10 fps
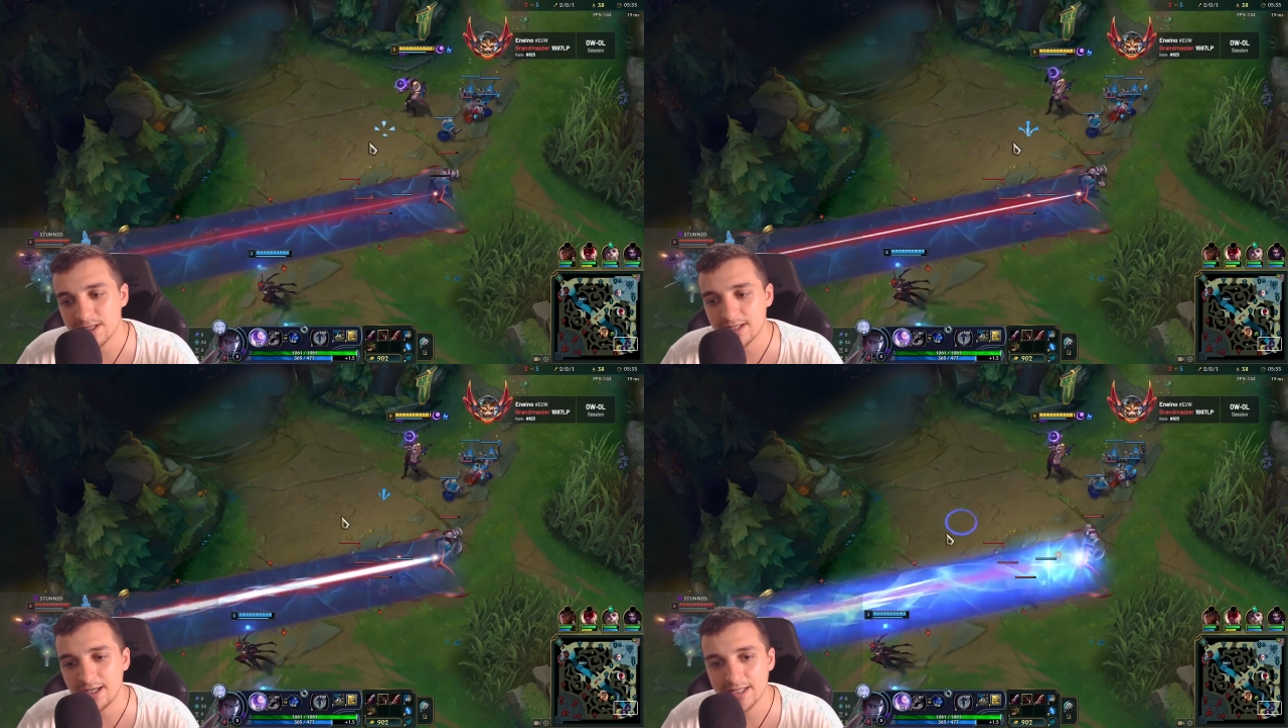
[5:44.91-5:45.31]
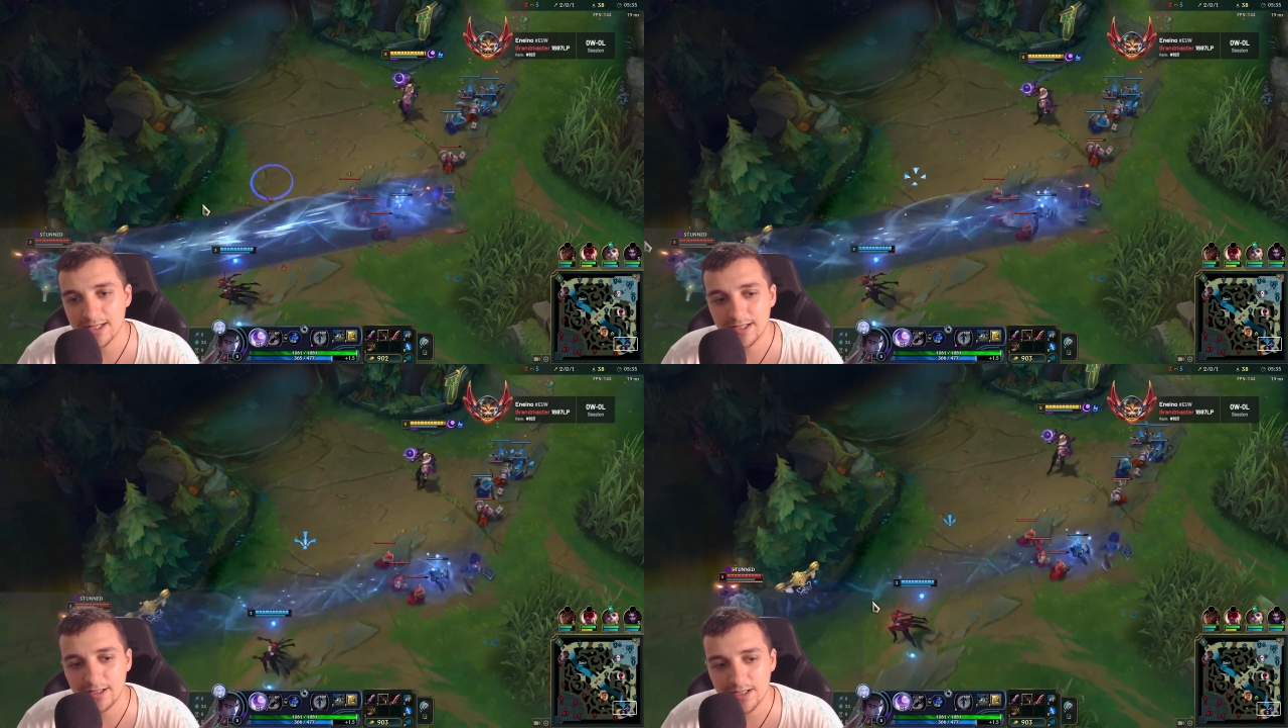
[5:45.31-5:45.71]
as an
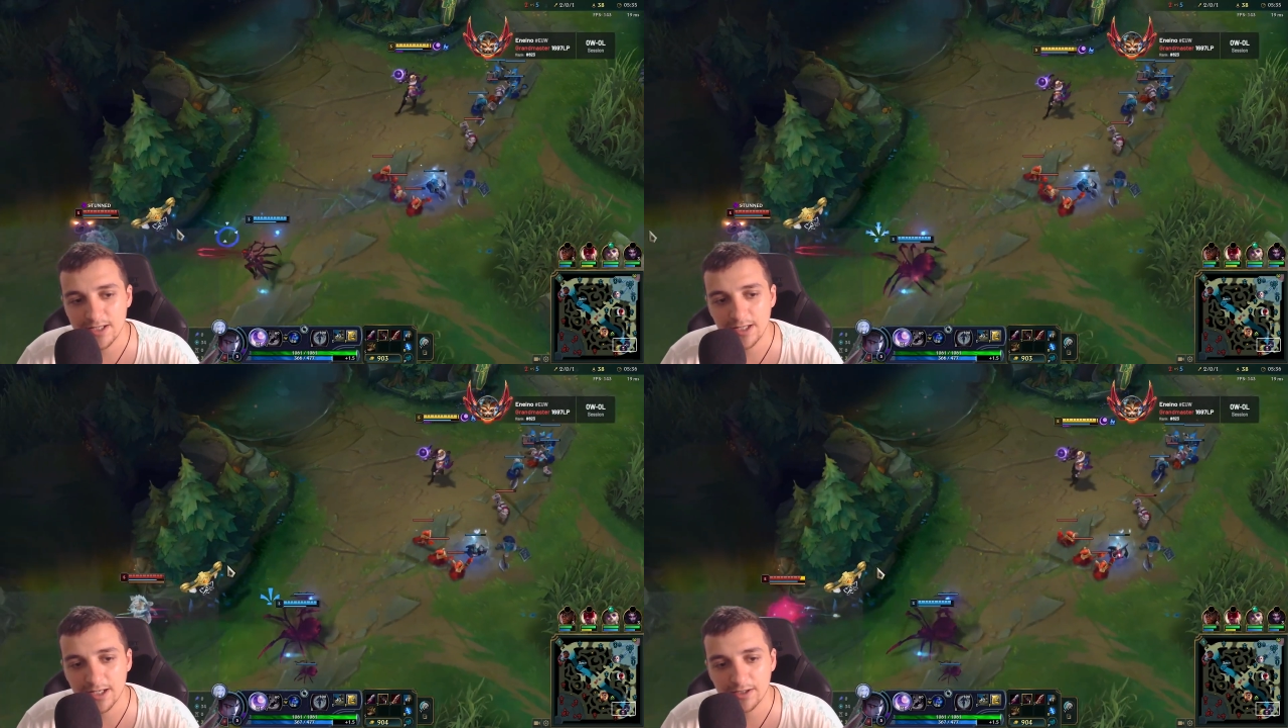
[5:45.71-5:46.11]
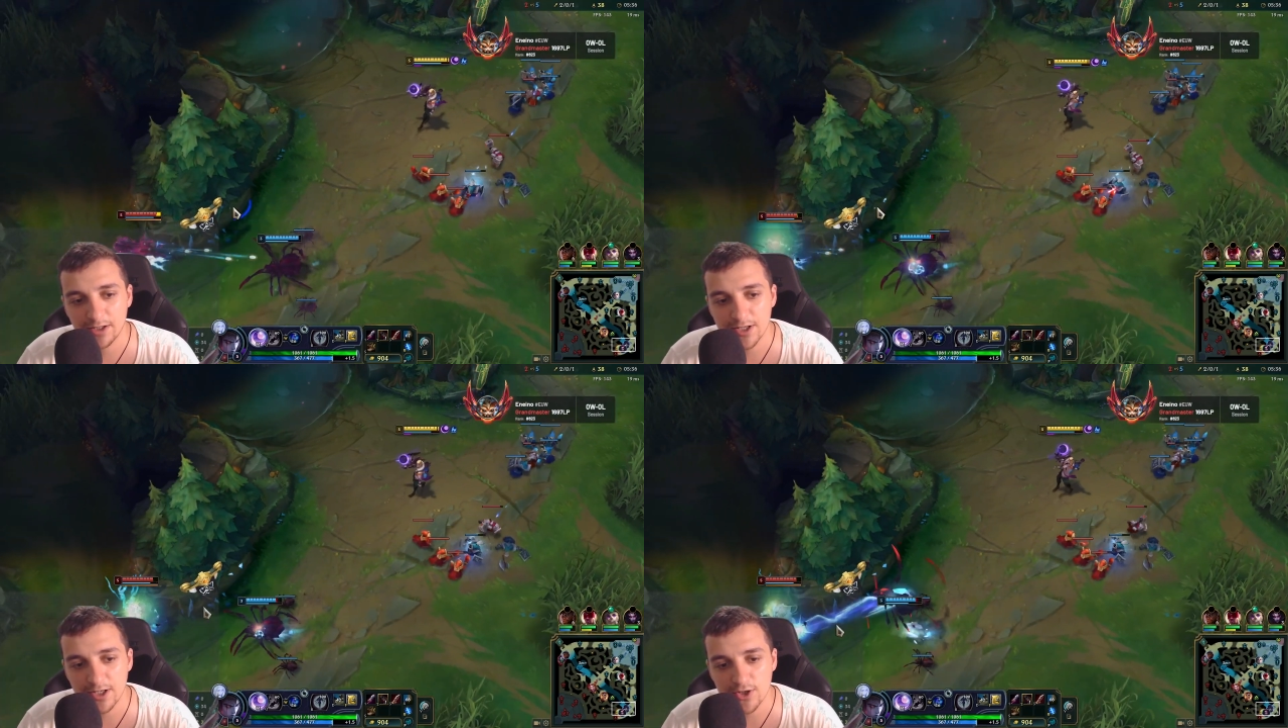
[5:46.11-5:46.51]
ADC, I can't
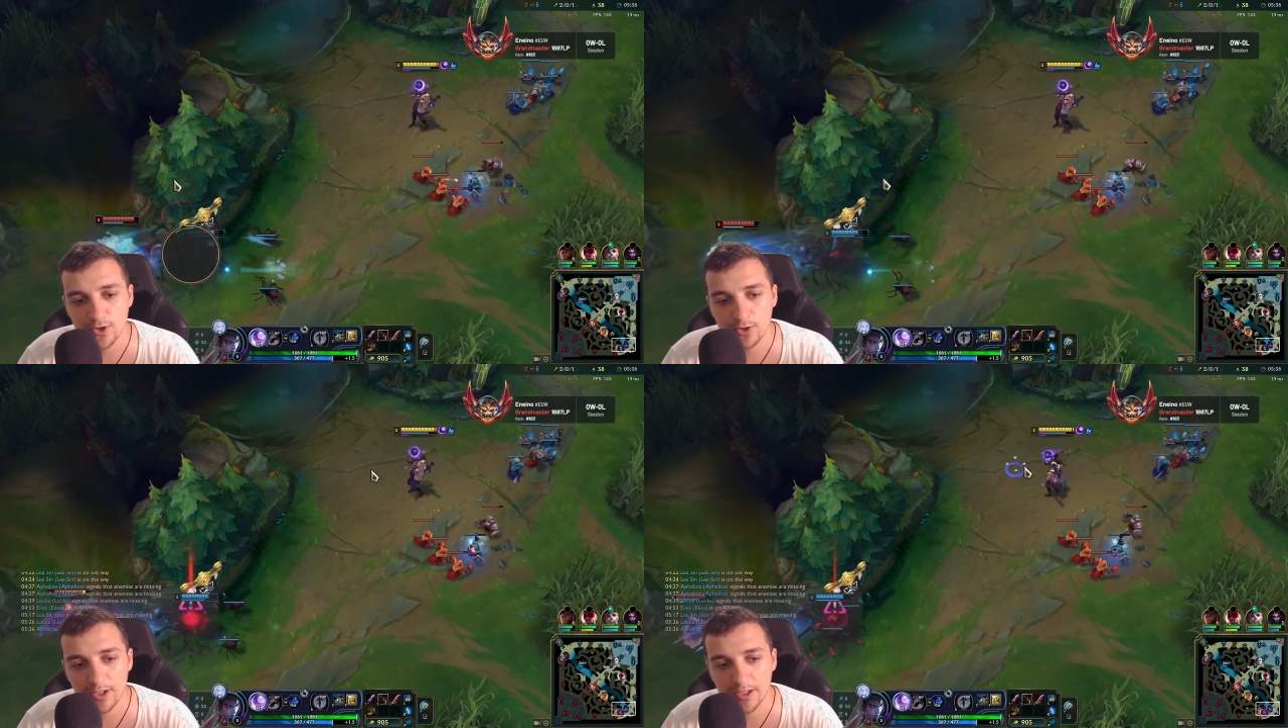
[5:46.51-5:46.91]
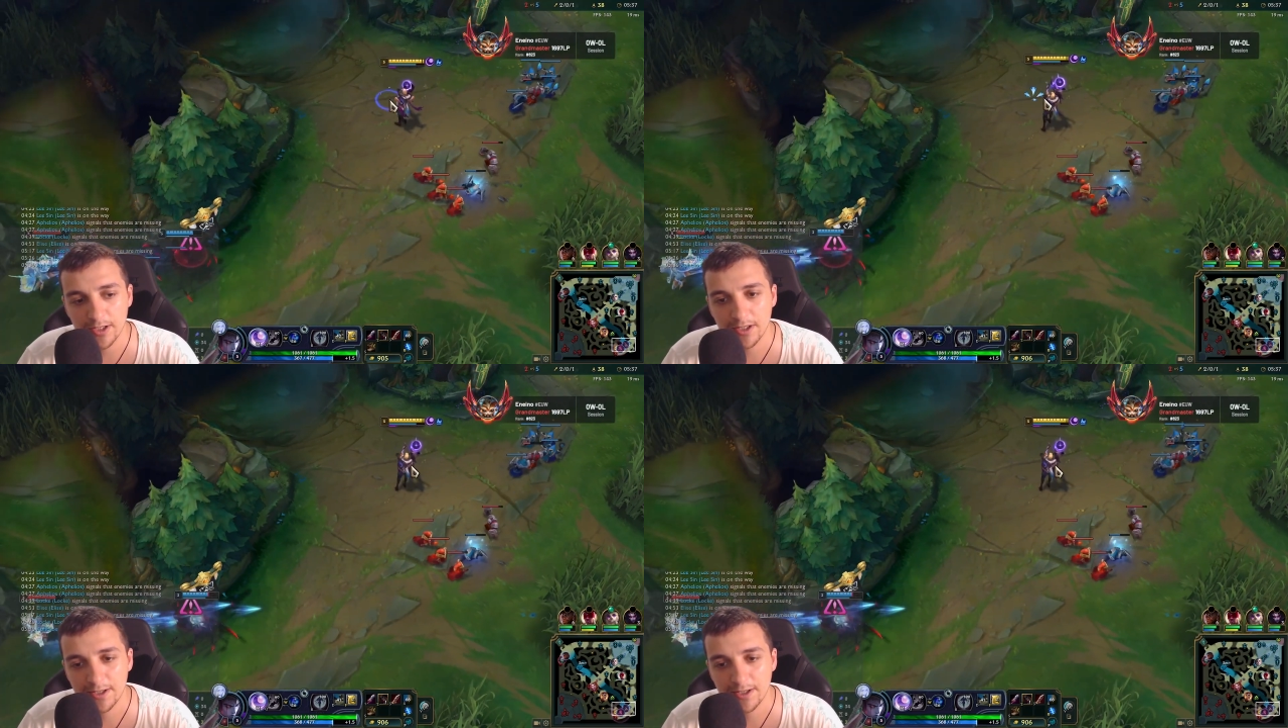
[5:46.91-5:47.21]
really stay solo lane.